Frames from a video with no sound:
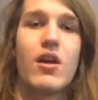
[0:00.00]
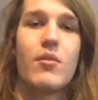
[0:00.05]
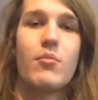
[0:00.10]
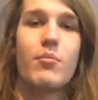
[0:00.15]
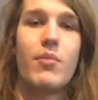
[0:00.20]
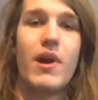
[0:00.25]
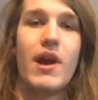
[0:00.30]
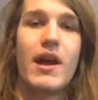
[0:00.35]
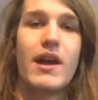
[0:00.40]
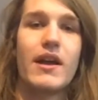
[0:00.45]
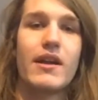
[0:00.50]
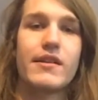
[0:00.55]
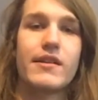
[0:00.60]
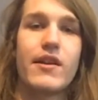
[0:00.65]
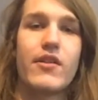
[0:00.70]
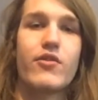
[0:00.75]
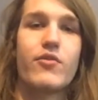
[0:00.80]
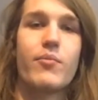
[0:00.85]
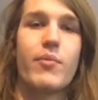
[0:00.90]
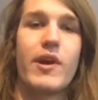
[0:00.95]
buy
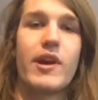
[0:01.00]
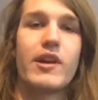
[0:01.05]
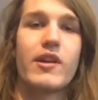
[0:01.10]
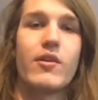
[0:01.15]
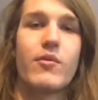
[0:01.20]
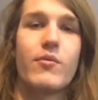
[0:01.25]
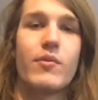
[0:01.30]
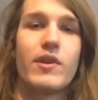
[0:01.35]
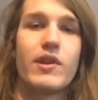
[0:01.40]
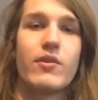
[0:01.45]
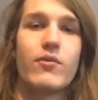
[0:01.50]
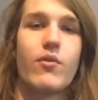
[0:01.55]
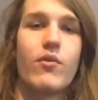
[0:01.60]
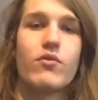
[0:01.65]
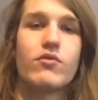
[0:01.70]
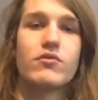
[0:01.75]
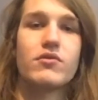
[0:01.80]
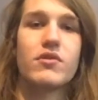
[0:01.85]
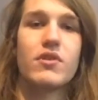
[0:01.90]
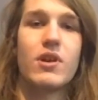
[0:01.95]
another bike when he
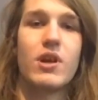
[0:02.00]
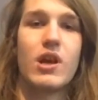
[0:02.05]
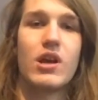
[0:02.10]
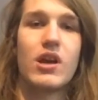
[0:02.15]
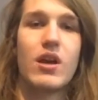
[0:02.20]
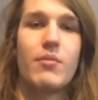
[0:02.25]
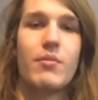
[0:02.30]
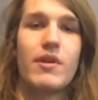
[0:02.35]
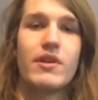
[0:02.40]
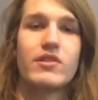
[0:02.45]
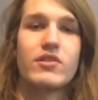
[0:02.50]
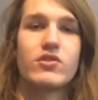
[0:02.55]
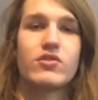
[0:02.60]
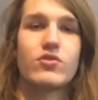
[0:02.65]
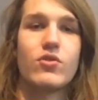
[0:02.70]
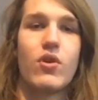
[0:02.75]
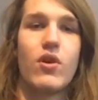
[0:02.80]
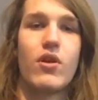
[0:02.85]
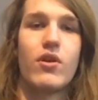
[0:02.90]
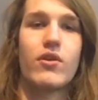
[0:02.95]
grows a couple inches
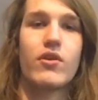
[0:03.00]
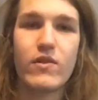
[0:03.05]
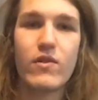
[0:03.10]
taller.